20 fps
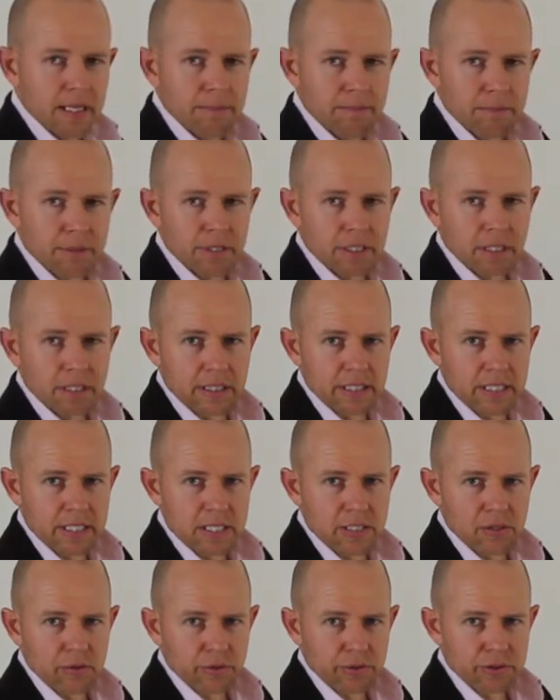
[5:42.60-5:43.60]
but the lead
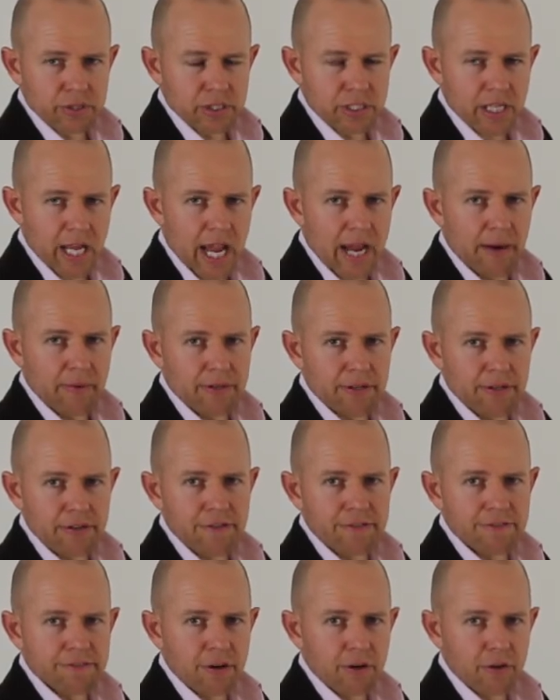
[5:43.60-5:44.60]
sources. How are you
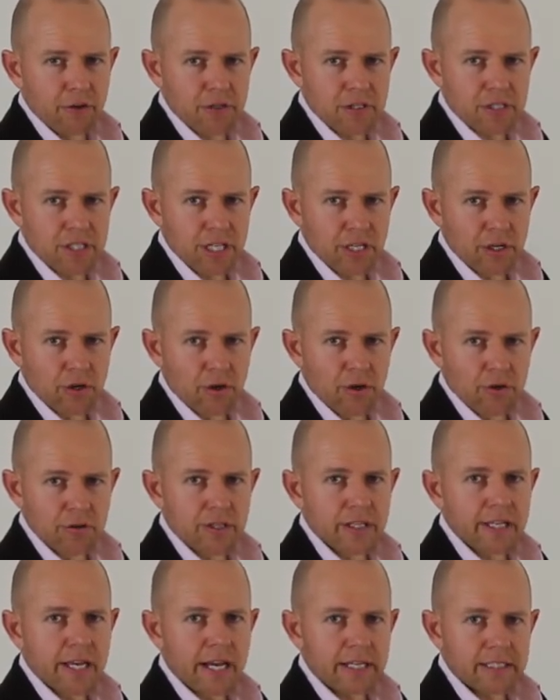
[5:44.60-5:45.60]
focusing on
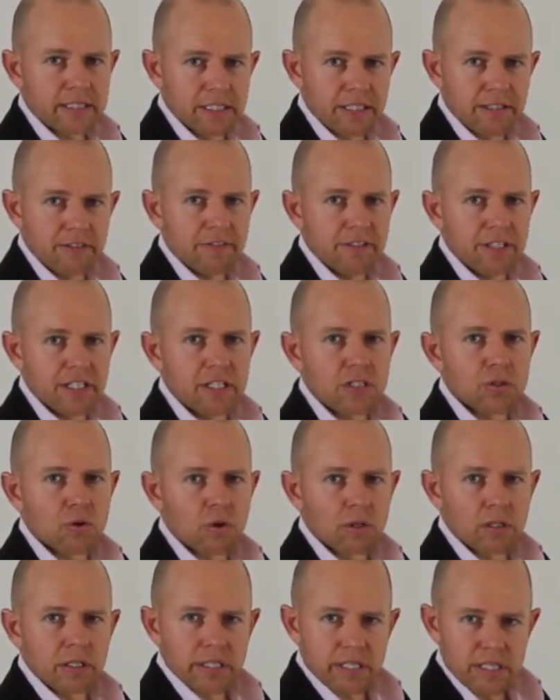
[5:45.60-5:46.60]
the activities or
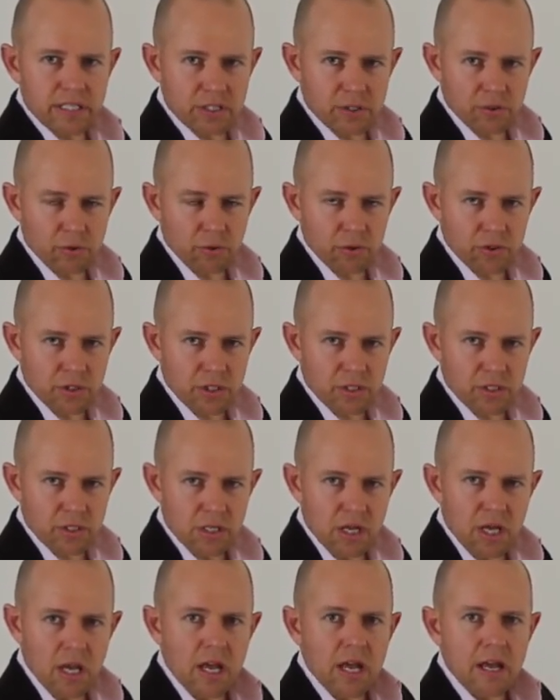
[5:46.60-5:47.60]
lead sources
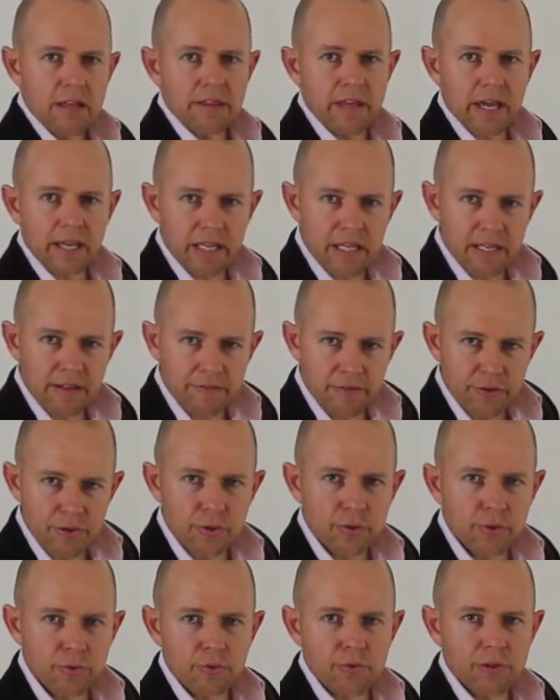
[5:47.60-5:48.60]
that give
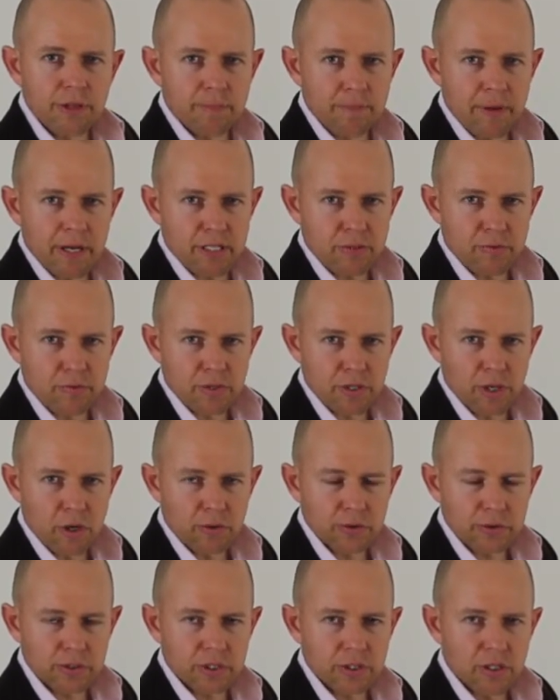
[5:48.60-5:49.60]
you the best
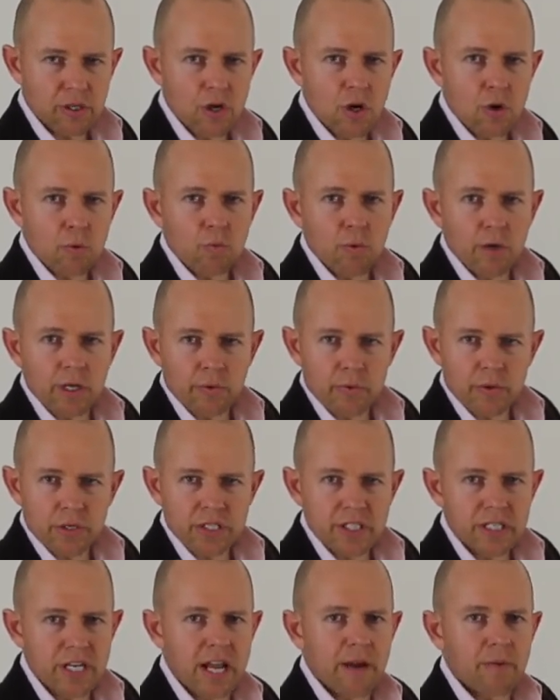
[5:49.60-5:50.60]
results? Whether it's
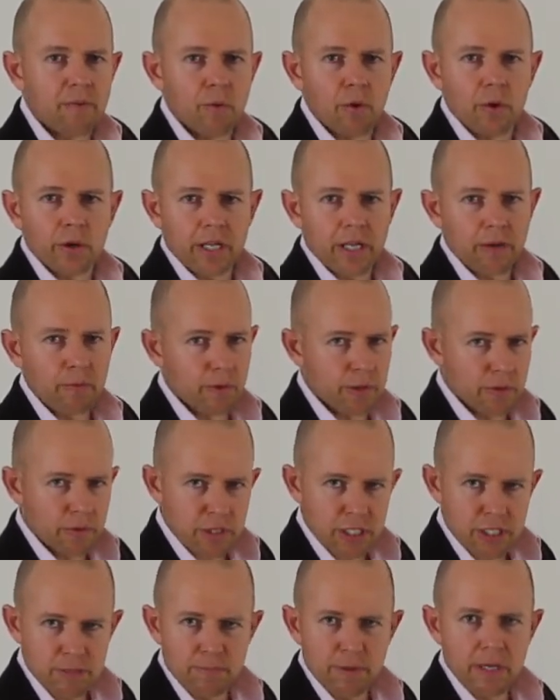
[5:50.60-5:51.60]
networking, whether
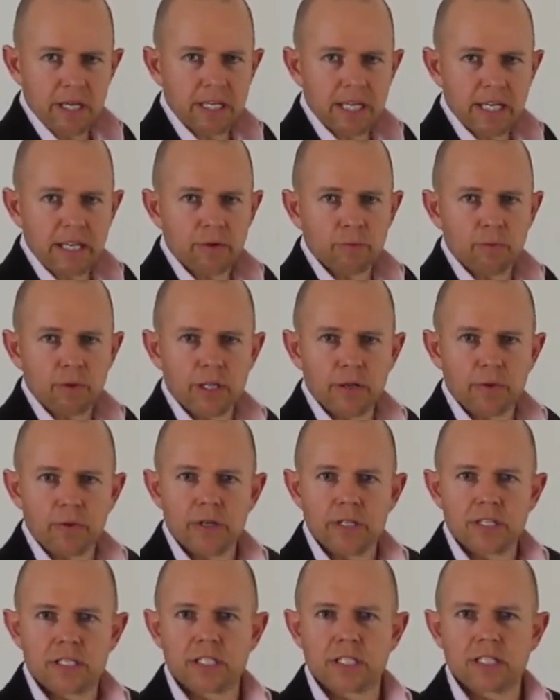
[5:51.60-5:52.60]
it's speaking, whether
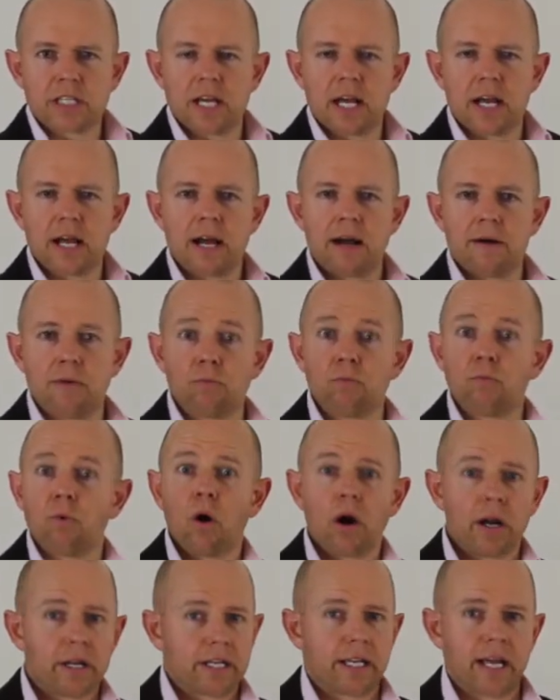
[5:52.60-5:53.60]
it's
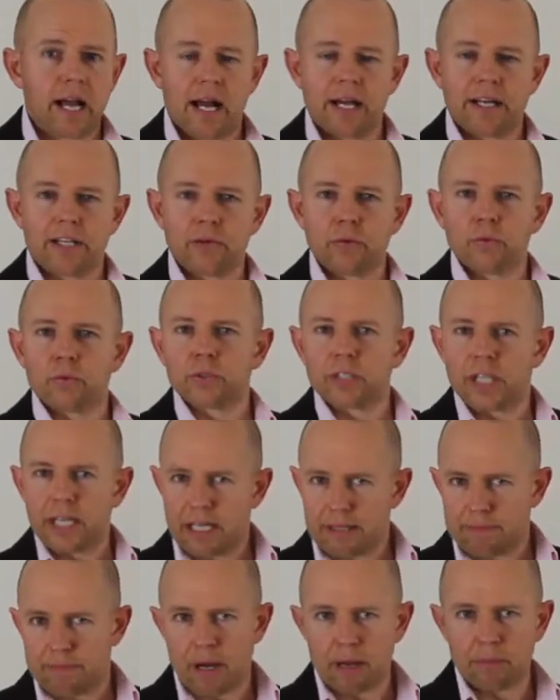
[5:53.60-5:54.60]
writing articles,
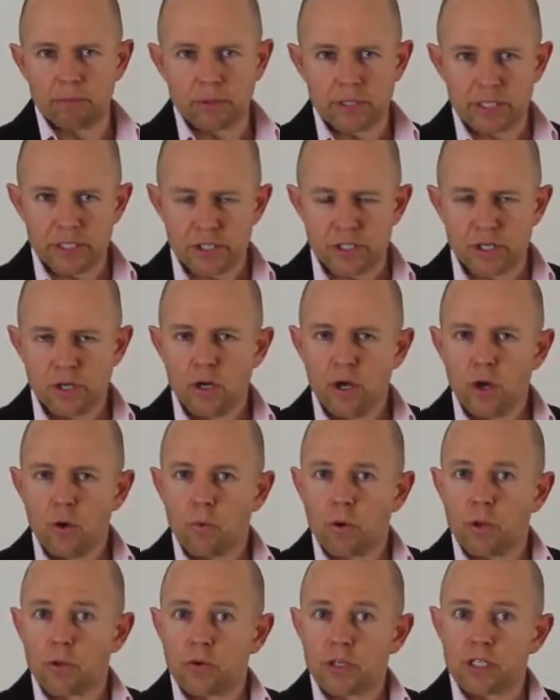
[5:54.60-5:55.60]
getting published,
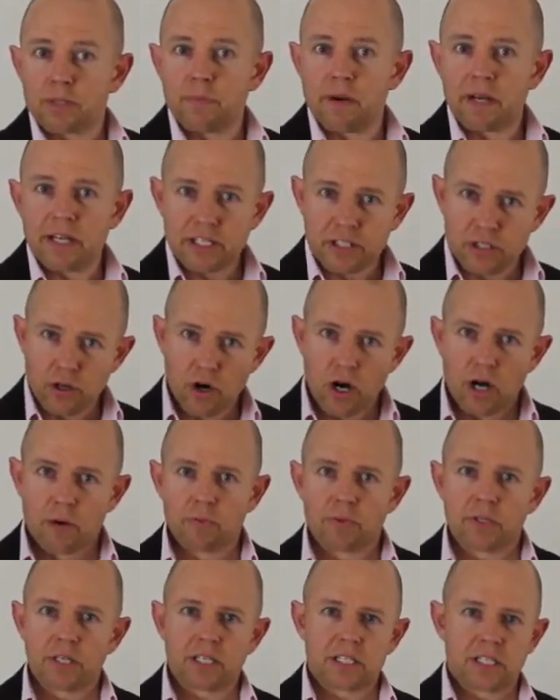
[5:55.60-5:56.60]
whether it's spending time
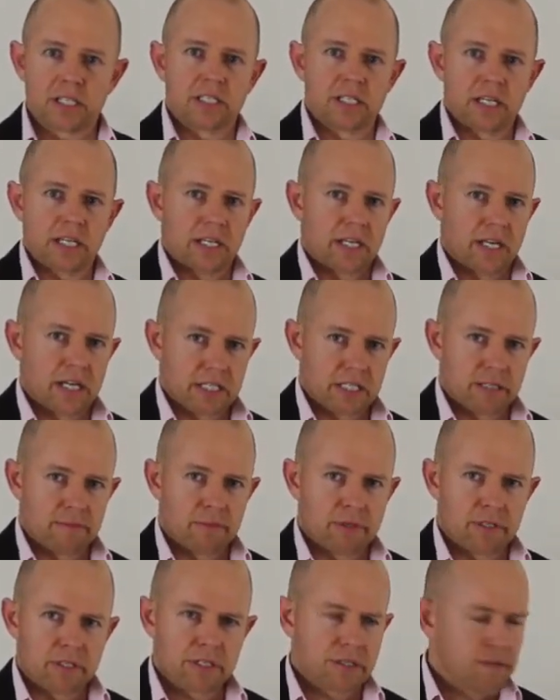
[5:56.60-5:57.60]
with existing
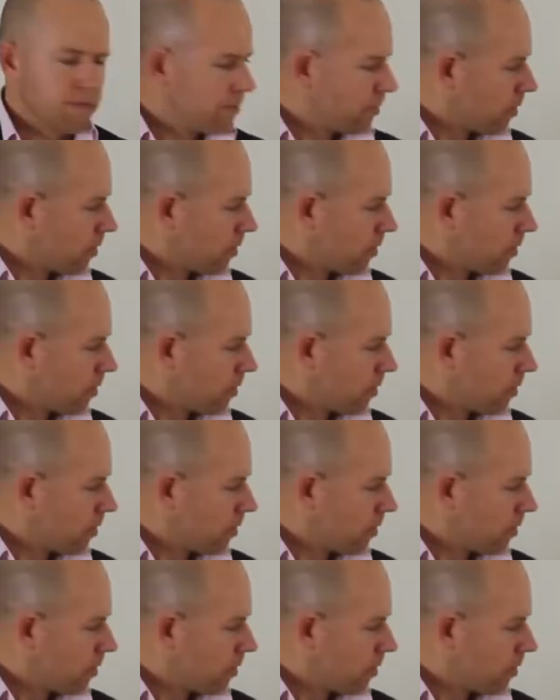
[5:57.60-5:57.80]
customers.